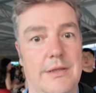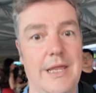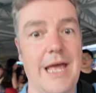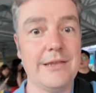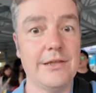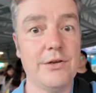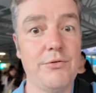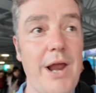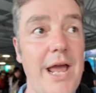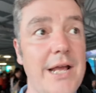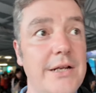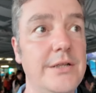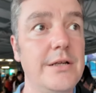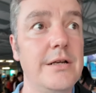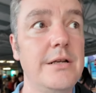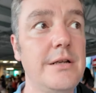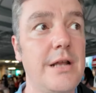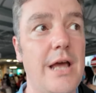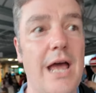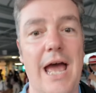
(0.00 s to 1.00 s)
that
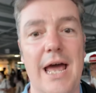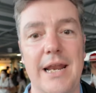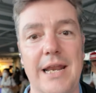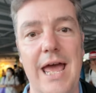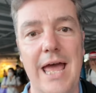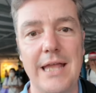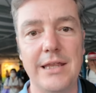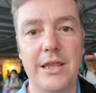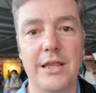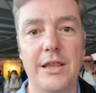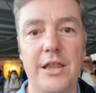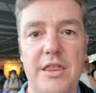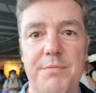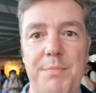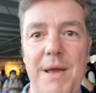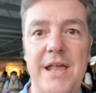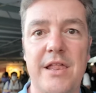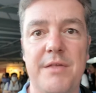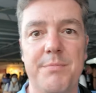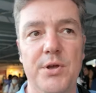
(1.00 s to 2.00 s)
direction and head to the
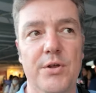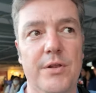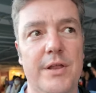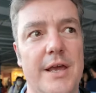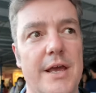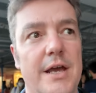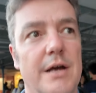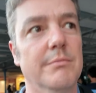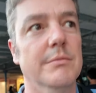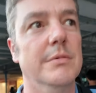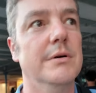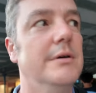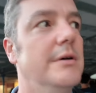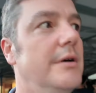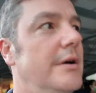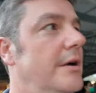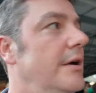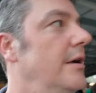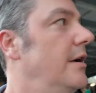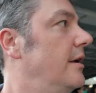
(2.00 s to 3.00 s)
Space Museum.
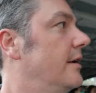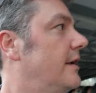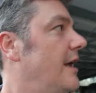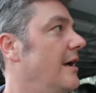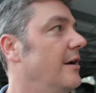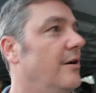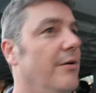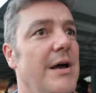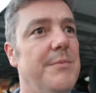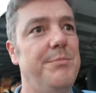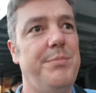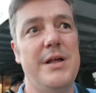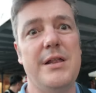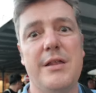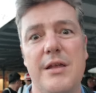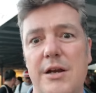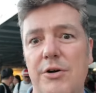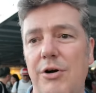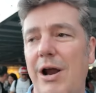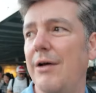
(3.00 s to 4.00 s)
Getting quite
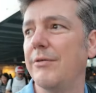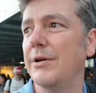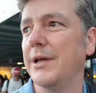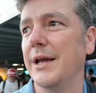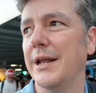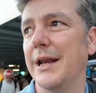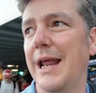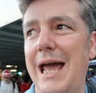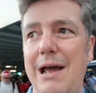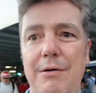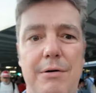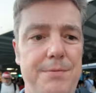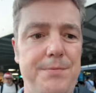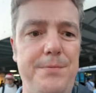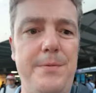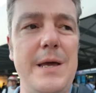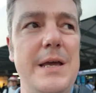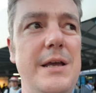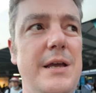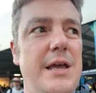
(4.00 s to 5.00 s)
busy around here now. I
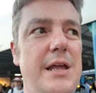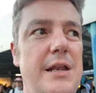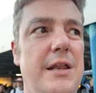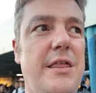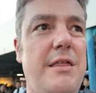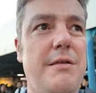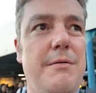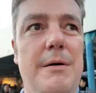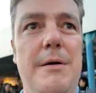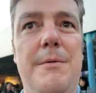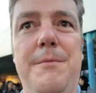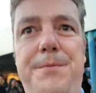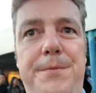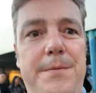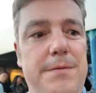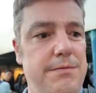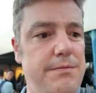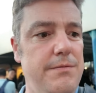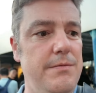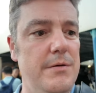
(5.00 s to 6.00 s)
think it's
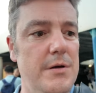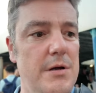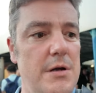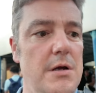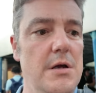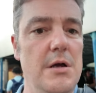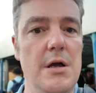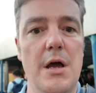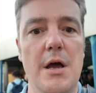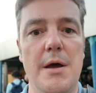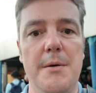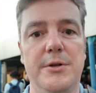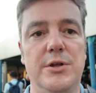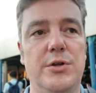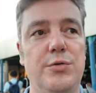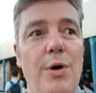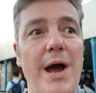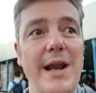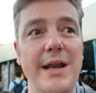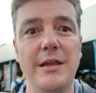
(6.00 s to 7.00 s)

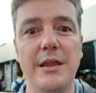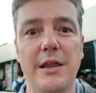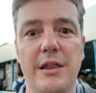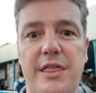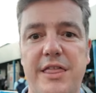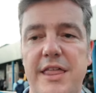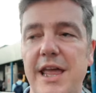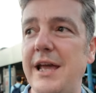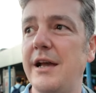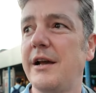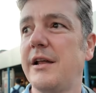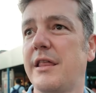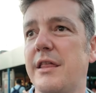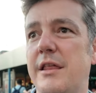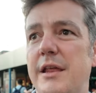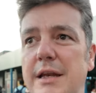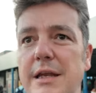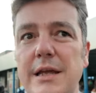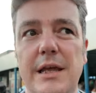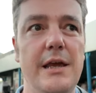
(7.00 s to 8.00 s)

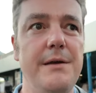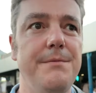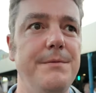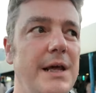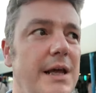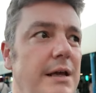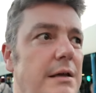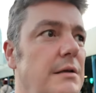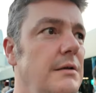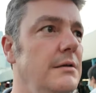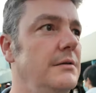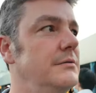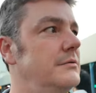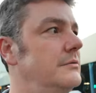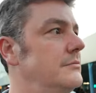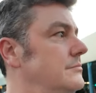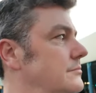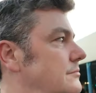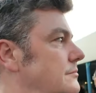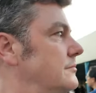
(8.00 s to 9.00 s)
5:40 in the evening.
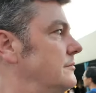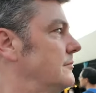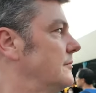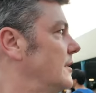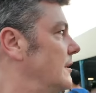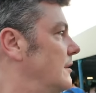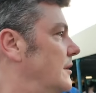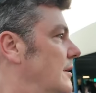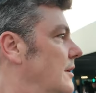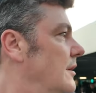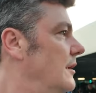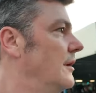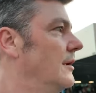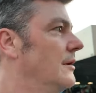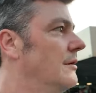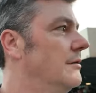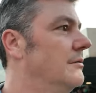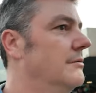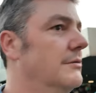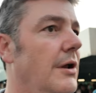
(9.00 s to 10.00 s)

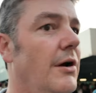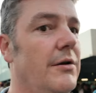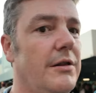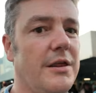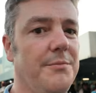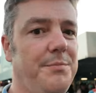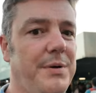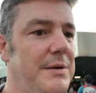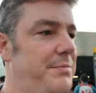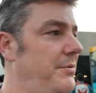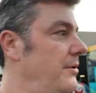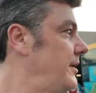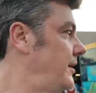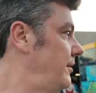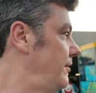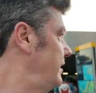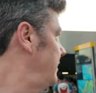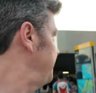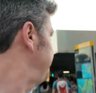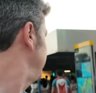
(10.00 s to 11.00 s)
Lots of people
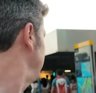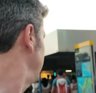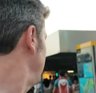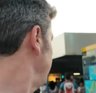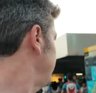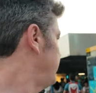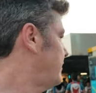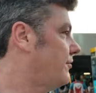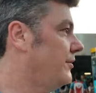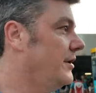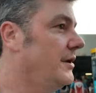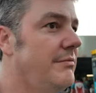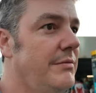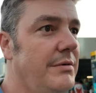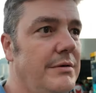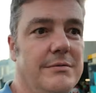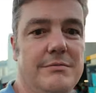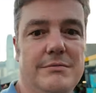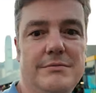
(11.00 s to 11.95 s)
queuing up for an ice cream.